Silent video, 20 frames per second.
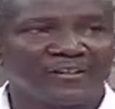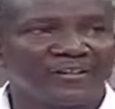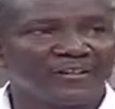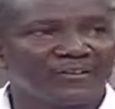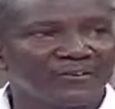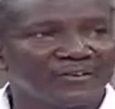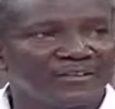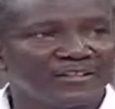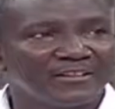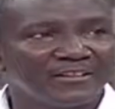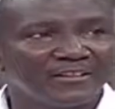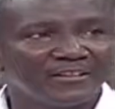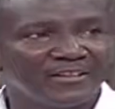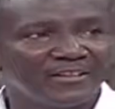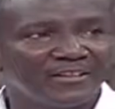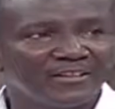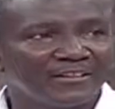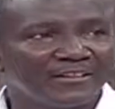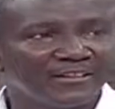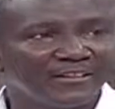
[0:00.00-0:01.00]
the road,
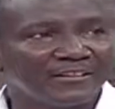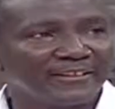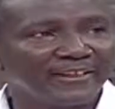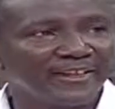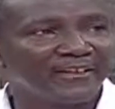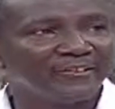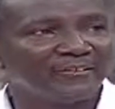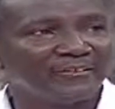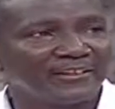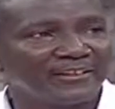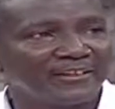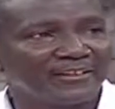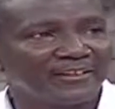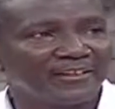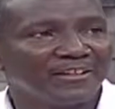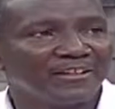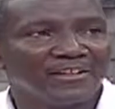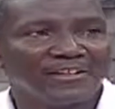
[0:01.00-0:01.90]
there's KFC,